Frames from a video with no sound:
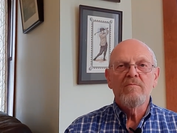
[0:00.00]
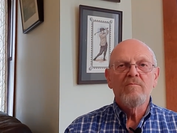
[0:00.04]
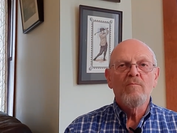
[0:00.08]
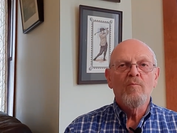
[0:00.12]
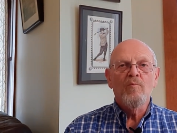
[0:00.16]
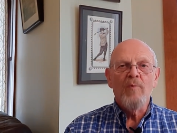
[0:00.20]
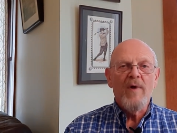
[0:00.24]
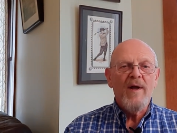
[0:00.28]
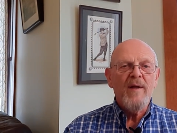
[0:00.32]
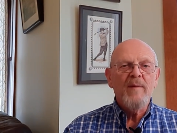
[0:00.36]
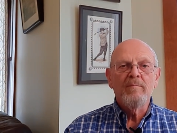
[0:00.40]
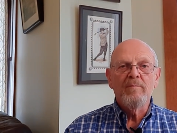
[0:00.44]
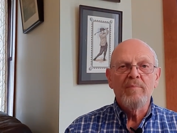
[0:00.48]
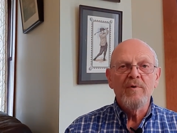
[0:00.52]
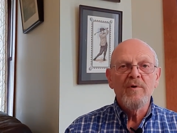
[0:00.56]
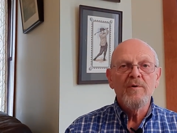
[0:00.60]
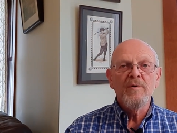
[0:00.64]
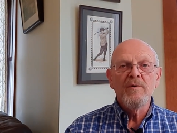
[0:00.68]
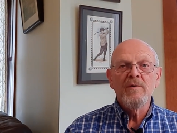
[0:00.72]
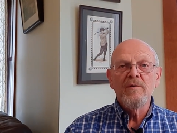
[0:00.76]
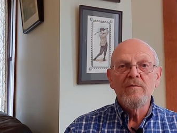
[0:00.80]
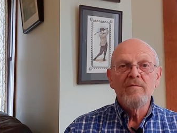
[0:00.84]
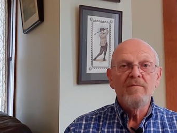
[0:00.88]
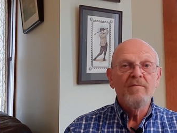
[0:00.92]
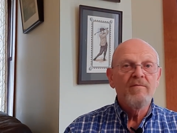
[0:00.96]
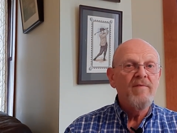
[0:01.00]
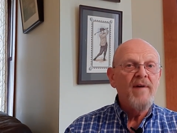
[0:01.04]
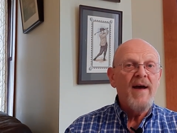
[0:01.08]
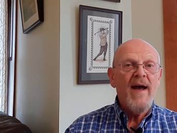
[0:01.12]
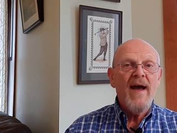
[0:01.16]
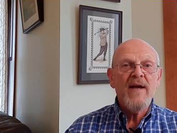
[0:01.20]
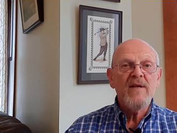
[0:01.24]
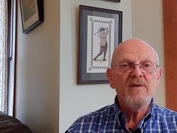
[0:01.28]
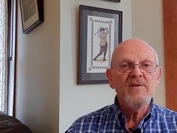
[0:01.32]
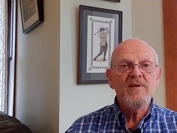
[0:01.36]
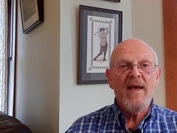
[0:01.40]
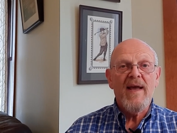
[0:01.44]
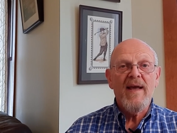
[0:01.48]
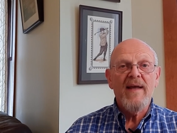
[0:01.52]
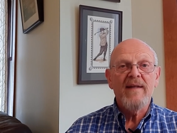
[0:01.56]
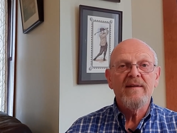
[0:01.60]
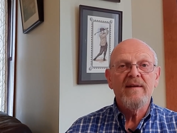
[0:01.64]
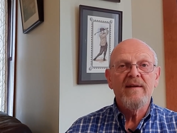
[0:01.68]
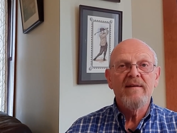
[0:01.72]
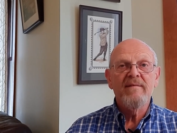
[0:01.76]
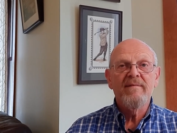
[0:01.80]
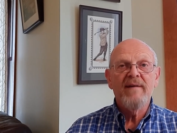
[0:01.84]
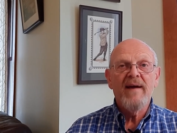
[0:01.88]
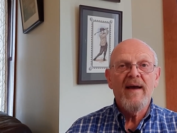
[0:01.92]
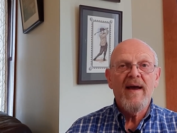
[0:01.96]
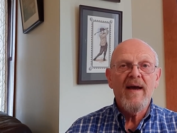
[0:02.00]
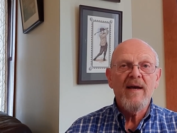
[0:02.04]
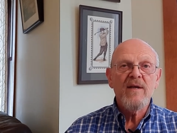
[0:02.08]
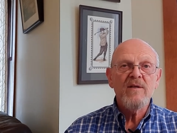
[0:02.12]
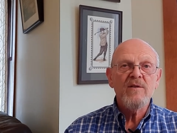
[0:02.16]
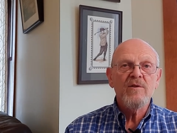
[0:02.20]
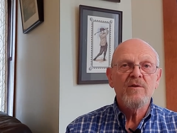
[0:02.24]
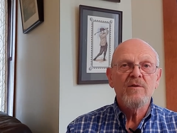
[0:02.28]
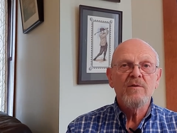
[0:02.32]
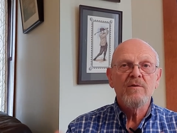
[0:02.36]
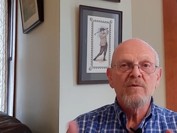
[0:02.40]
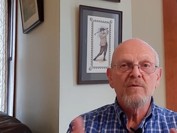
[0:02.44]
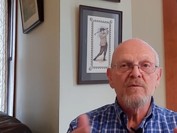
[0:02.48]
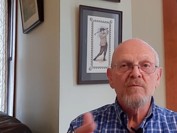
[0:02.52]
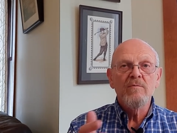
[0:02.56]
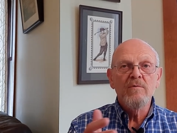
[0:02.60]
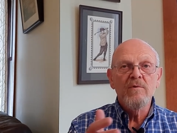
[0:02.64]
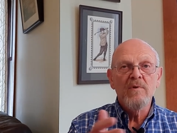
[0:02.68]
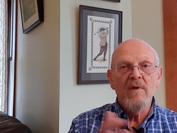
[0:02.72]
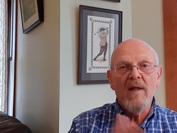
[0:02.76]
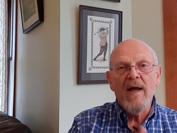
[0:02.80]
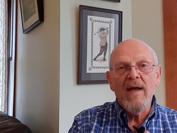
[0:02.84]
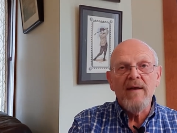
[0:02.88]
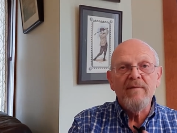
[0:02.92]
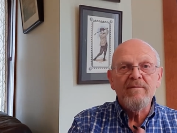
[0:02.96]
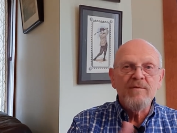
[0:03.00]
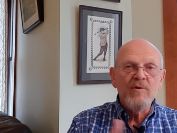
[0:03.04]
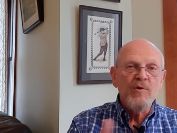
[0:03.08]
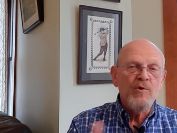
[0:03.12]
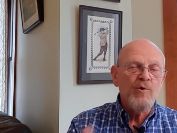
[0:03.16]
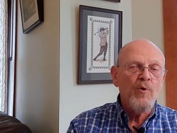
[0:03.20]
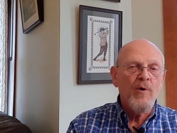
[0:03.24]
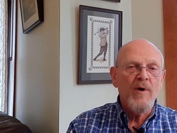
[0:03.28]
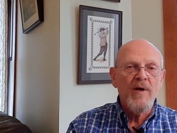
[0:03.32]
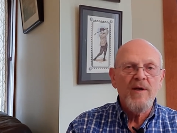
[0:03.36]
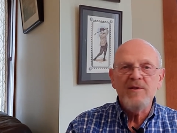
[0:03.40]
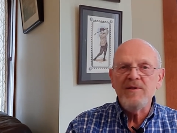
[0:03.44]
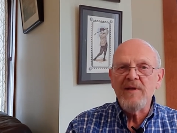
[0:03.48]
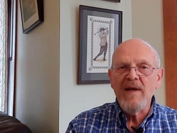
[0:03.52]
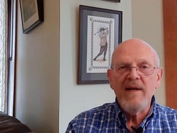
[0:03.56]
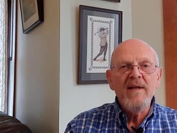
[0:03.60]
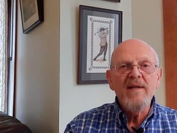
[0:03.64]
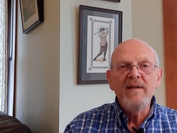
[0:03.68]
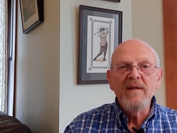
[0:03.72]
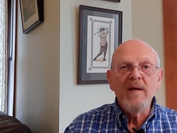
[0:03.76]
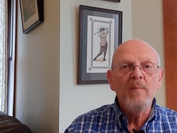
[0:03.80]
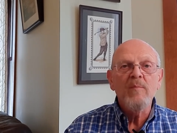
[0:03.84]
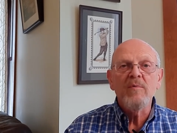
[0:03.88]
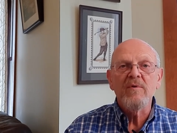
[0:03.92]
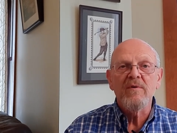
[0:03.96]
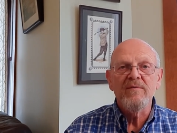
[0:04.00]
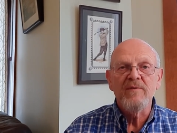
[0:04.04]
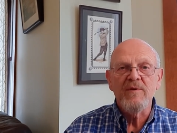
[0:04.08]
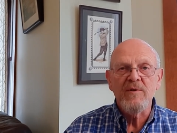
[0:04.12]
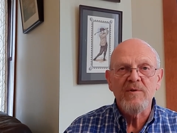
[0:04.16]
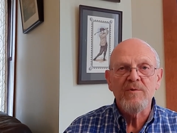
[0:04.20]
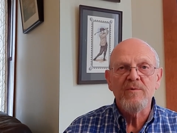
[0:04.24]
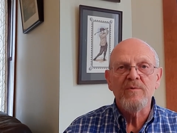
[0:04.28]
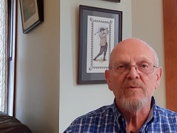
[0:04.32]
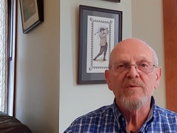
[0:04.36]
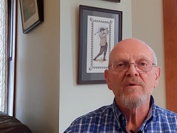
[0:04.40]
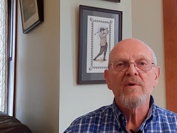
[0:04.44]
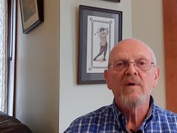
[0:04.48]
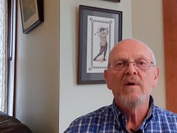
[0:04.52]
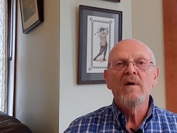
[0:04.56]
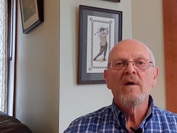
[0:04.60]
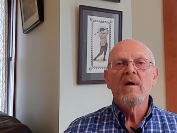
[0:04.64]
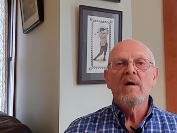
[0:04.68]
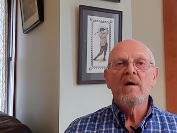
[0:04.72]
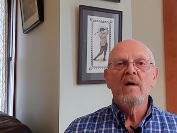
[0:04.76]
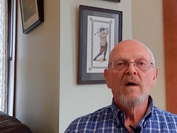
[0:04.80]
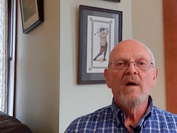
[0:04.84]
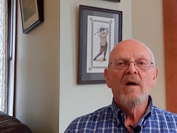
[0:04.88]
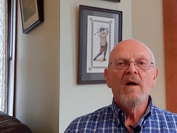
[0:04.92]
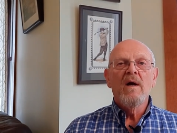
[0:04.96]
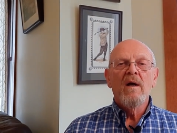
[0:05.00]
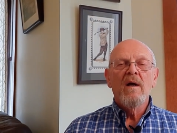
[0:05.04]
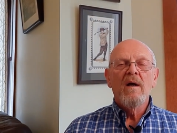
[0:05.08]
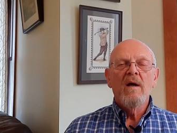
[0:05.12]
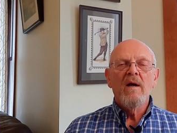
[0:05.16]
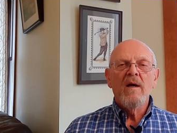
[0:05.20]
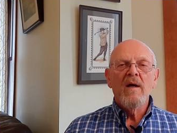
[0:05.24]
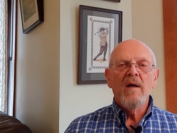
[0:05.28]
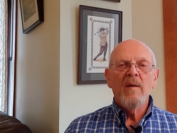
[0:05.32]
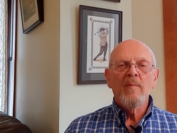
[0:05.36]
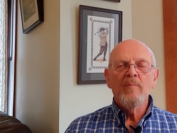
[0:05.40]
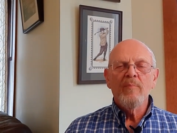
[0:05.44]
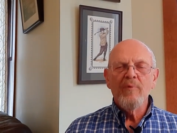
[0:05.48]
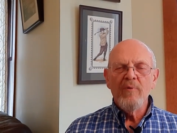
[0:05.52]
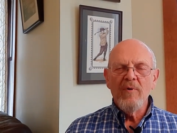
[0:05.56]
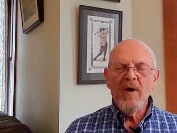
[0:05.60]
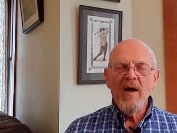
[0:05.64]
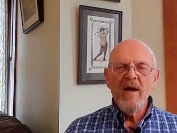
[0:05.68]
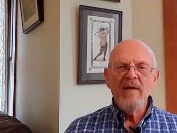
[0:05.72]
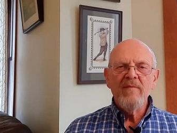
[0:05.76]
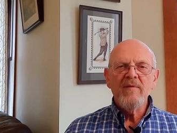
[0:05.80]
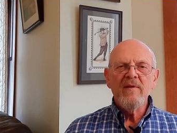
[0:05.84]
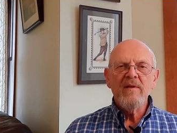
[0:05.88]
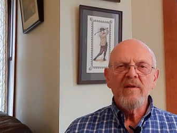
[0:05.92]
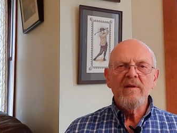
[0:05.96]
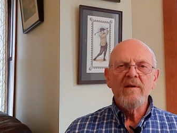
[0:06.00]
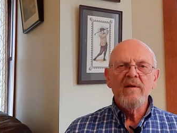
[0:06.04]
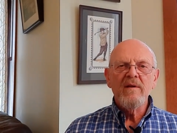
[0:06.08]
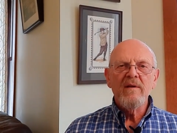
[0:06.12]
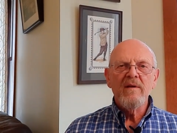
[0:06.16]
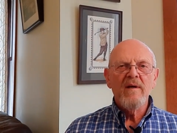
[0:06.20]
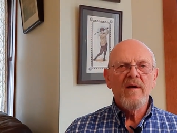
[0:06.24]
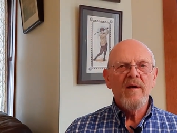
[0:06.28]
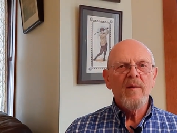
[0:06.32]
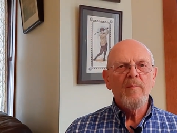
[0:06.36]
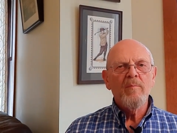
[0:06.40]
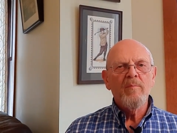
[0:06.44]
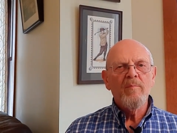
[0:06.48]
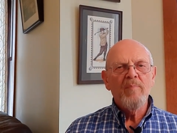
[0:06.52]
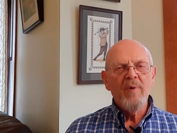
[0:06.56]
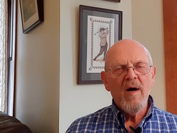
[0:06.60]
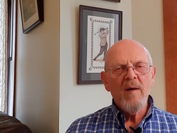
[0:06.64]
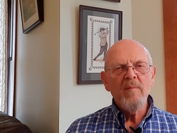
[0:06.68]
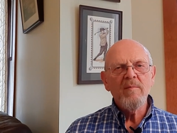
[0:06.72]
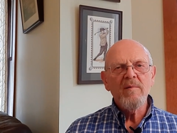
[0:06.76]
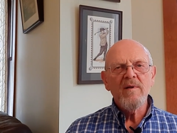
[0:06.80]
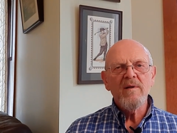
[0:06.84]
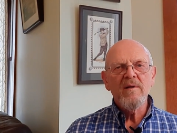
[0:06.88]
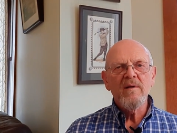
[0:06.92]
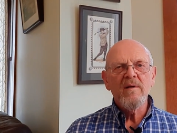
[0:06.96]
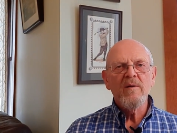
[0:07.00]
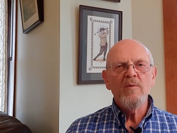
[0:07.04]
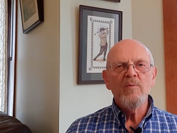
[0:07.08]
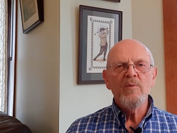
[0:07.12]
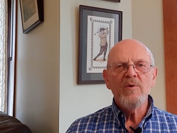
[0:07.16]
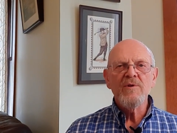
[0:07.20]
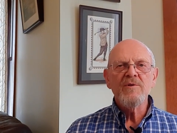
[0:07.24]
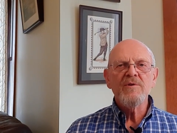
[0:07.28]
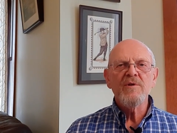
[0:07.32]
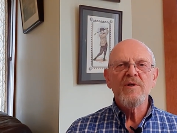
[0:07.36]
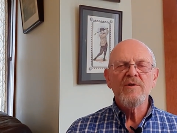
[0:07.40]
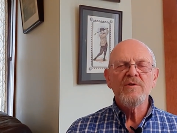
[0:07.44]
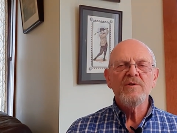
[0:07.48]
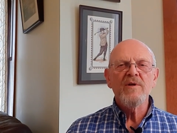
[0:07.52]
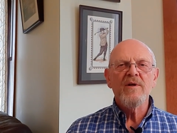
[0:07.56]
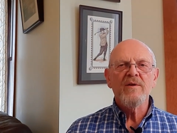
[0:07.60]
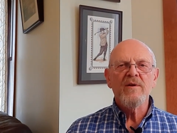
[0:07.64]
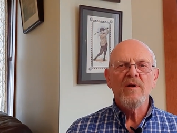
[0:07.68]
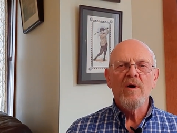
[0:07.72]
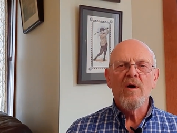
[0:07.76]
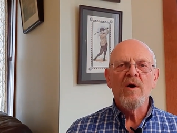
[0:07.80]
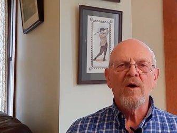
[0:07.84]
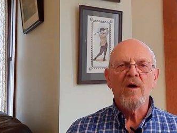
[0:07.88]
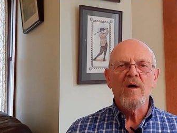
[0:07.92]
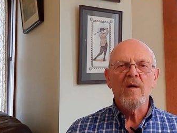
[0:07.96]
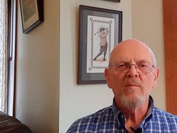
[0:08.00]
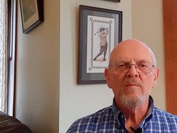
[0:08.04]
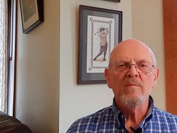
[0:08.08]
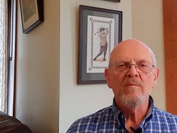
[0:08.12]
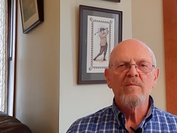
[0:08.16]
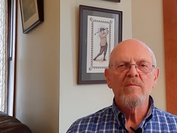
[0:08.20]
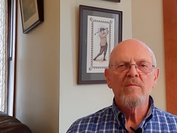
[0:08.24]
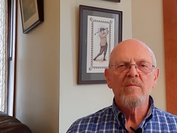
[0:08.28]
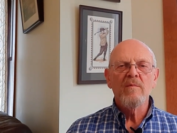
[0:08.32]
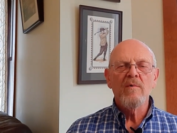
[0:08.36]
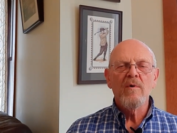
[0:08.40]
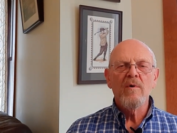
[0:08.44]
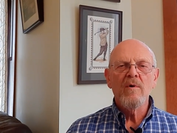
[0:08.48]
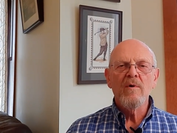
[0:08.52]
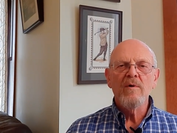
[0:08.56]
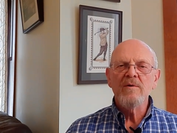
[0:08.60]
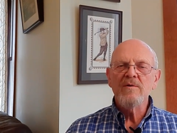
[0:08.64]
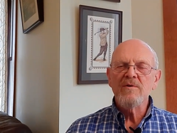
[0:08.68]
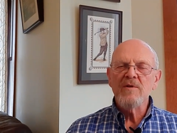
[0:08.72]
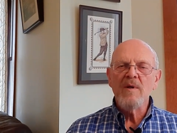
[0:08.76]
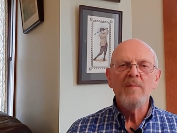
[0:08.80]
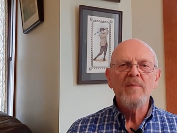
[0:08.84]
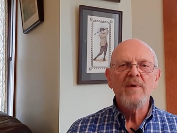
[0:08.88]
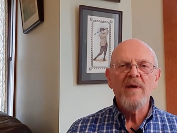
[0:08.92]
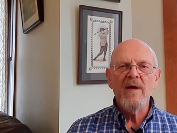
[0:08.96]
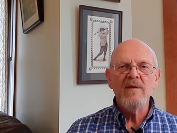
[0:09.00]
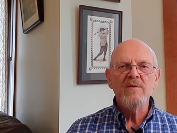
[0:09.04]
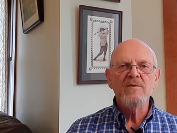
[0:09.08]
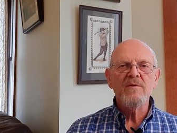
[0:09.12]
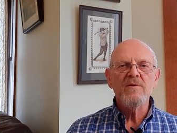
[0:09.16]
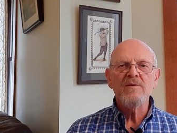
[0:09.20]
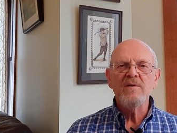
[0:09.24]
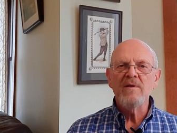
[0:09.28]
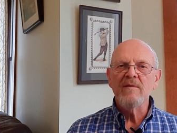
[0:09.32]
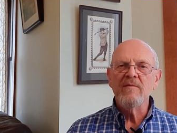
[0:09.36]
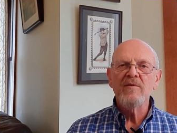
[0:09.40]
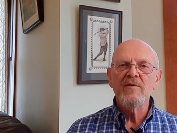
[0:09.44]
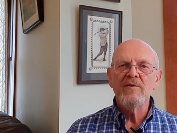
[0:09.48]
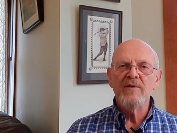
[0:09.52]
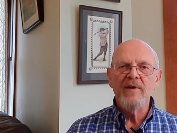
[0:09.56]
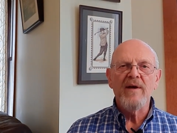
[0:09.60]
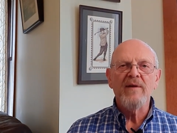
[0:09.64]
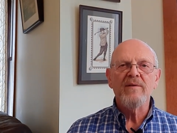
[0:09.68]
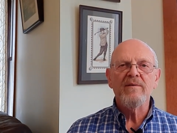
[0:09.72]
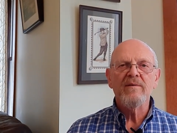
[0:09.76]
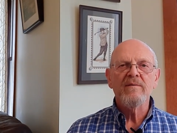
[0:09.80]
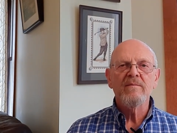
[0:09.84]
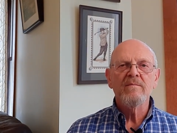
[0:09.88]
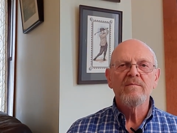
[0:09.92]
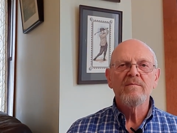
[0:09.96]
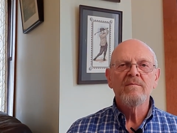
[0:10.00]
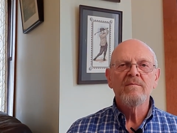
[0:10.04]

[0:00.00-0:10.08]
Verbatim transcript: Red, blue, vax, anti-vax, life, choice, any number of issues, and privately and publicly wish each other harm, or in some cases even death.